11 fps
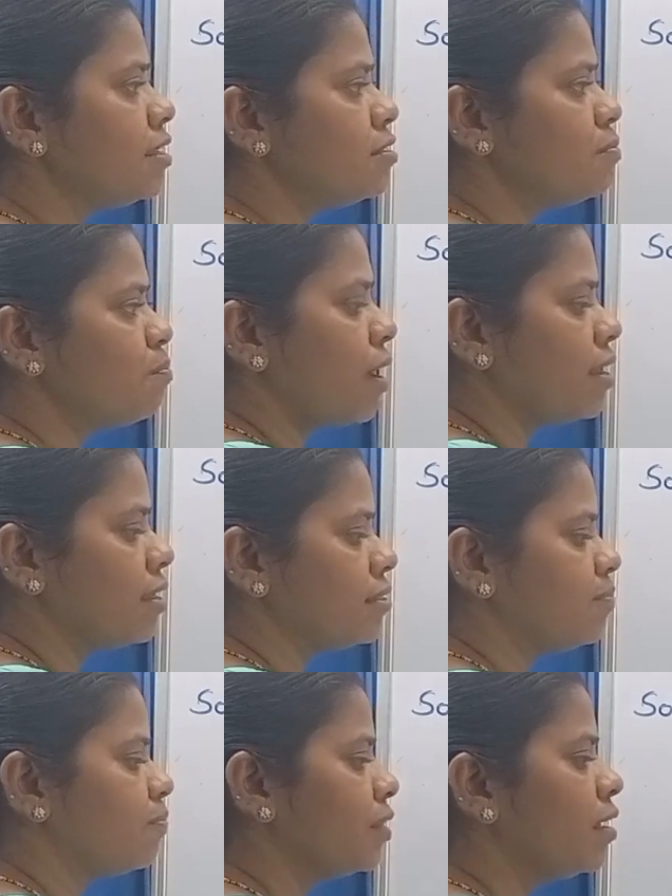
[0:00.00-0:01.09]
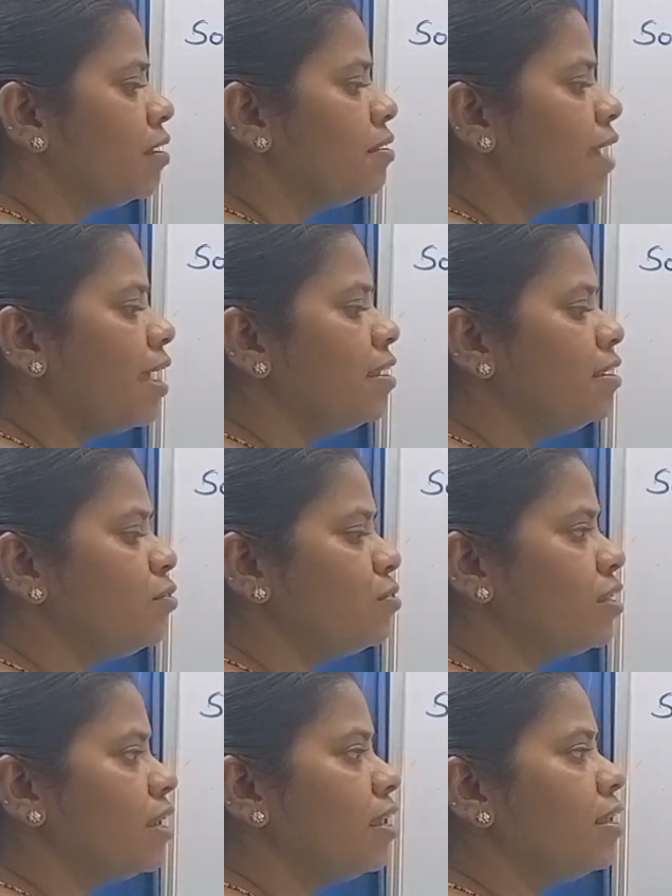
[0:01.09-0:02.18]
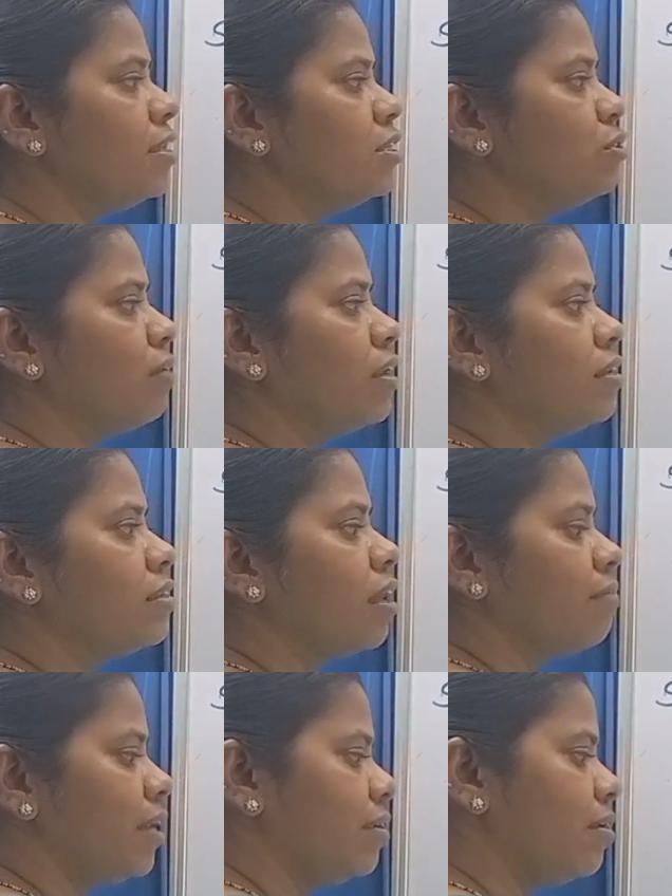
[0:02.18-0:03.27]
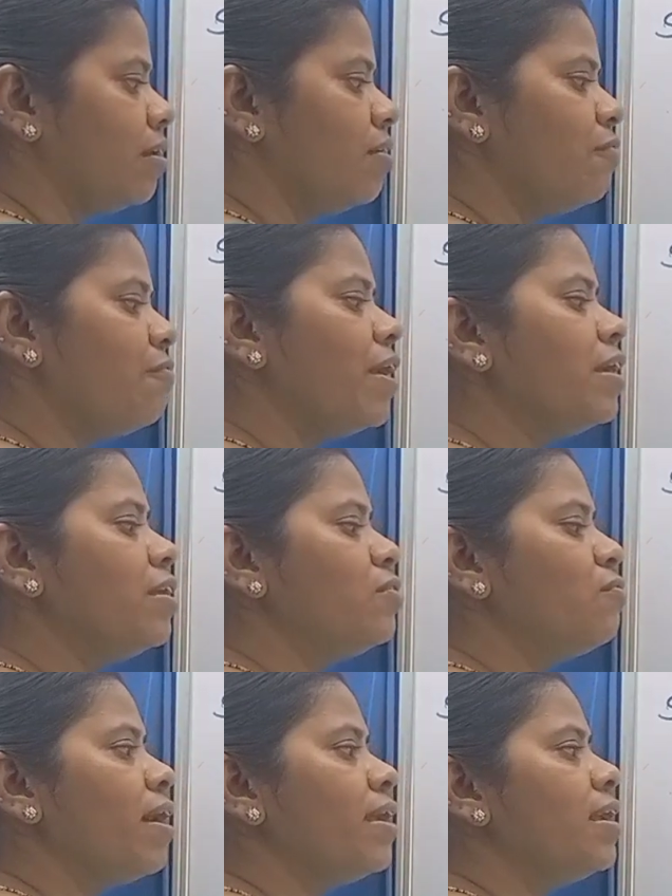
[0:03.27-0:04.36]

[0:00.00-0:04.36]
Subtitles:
is minus. 9 into 3 is 27. Y into y